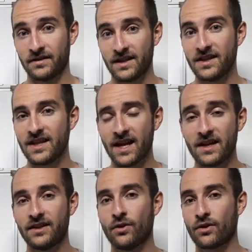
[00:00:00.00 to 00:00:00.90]
In the
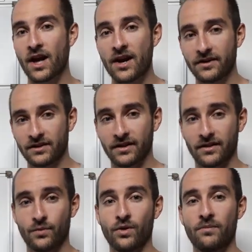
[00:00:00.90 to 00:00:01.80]
end, your
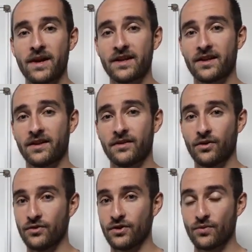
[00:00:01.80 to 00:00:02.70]
character will make
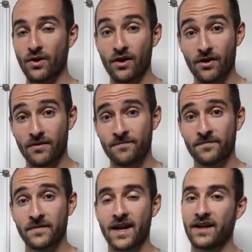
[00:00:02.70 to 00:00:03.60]
who you are
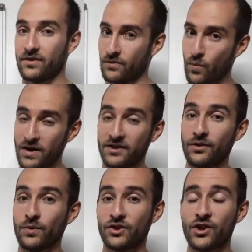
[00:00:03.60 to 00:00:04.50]
and what
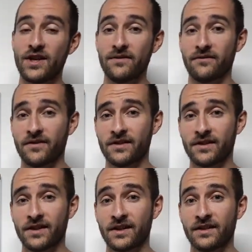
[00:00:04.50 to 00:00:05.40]
you achieve.
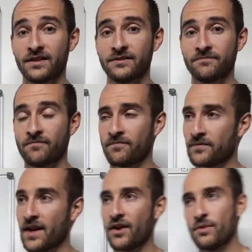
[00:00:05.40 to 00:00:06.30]

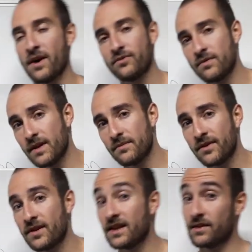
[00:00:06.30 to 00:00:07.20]
Now, you might
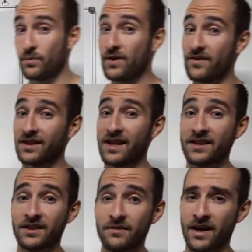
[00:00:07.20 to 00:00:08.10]
remember in the previous
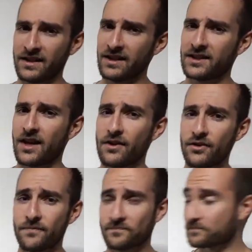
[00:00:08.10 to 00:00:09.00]
lesson, I did tell
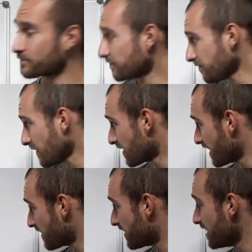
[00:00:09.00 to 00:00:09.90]
you
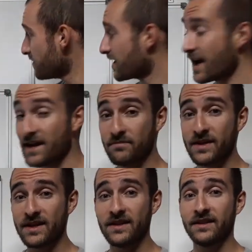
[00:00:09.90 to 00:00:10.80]
that theme can
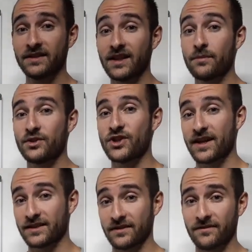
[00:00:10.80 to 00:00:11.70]
be
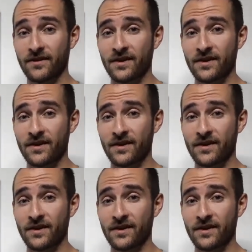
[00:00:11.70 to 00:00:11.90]
subjective.